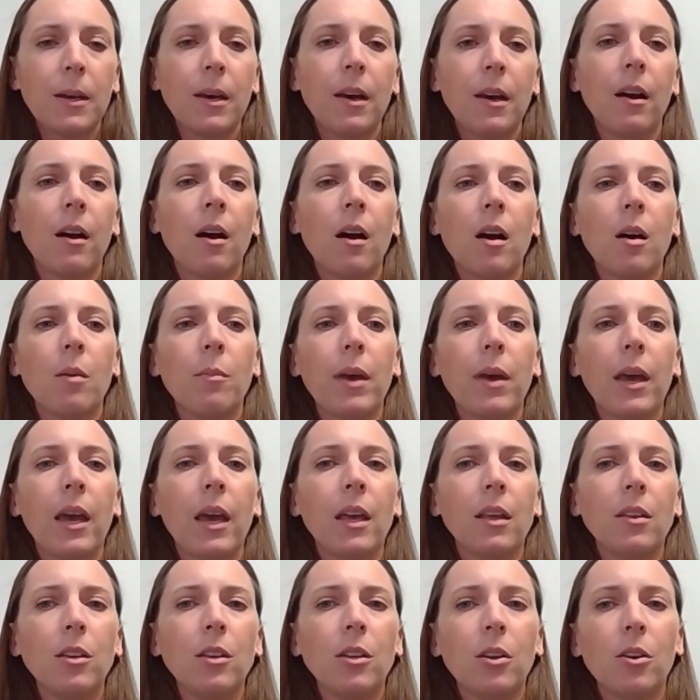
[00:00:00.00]

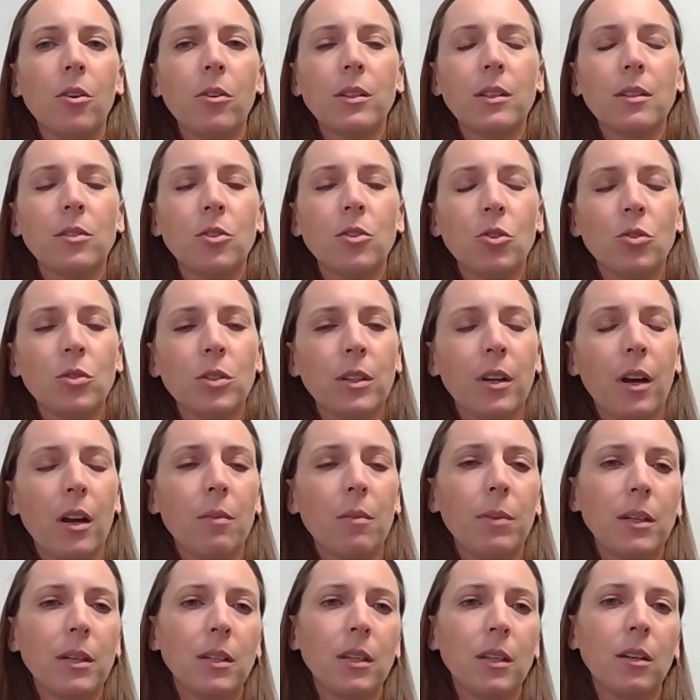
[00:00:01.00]
And you know, it's usually not a
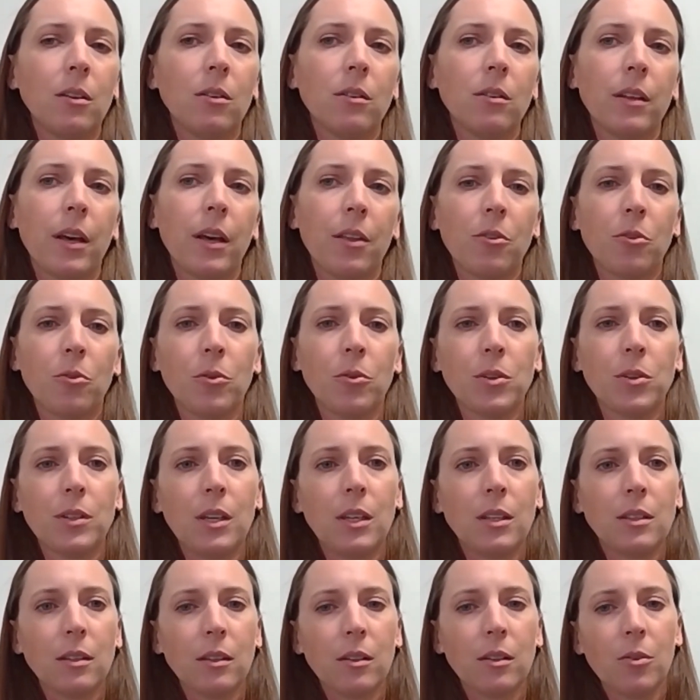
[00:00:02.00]
big deal. The other horse
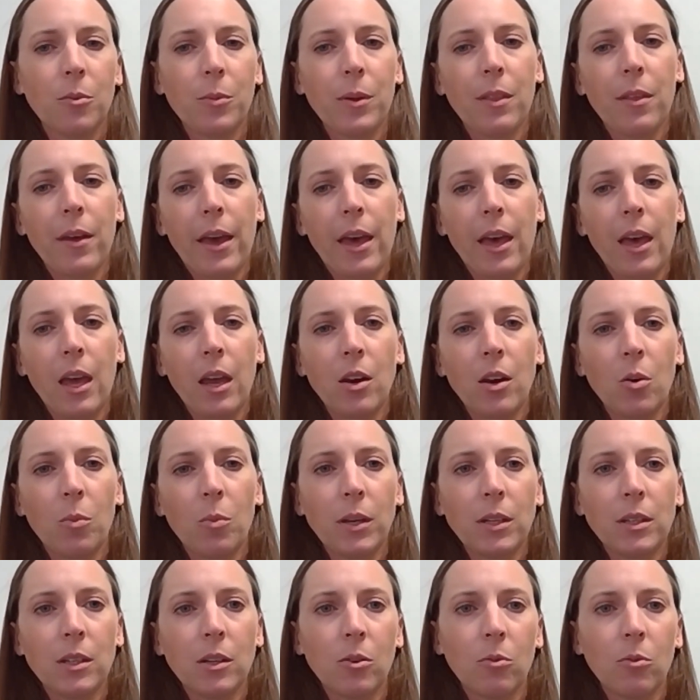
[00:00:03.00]
eats a little bit of the hay, no
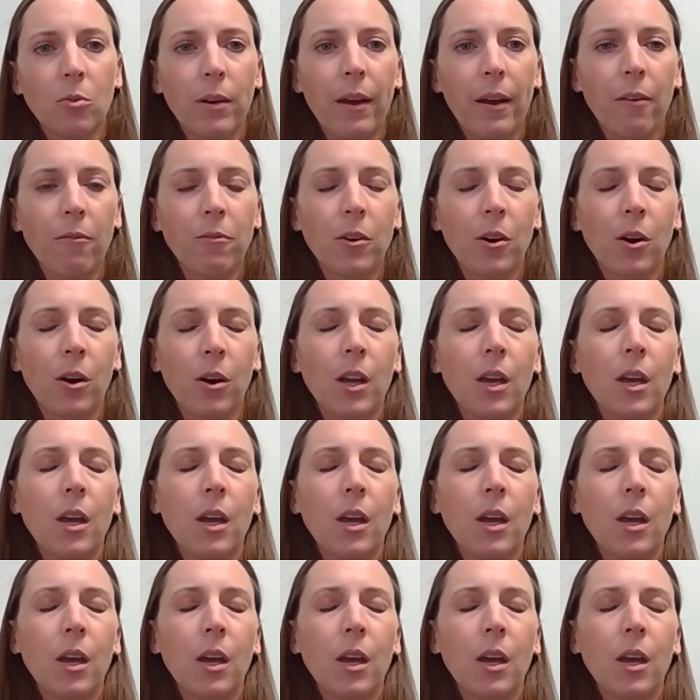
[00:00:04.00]
big deal, whatever.